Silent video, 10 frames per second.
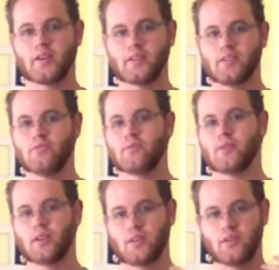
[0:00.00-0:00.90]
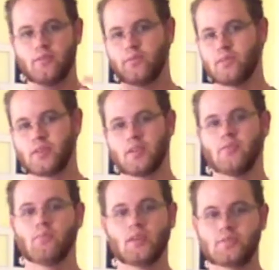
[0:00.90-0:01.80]
you
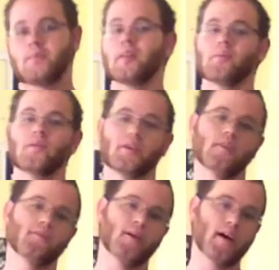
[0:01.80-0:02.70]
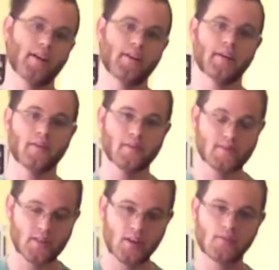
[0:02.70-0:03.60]
must be able to get a ride here
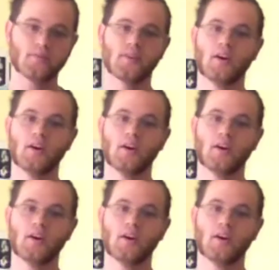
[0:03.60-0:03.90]
yourself.